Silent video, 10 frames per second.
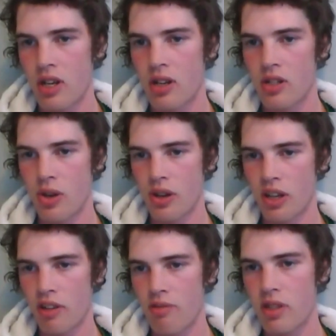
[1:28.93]
so our
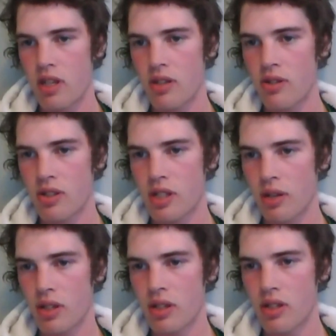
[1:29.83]
government had to sell
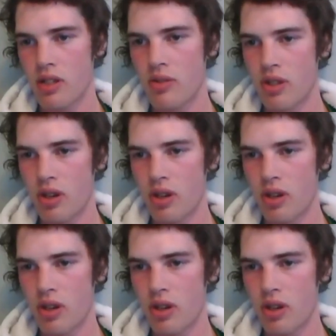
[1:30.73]
the industries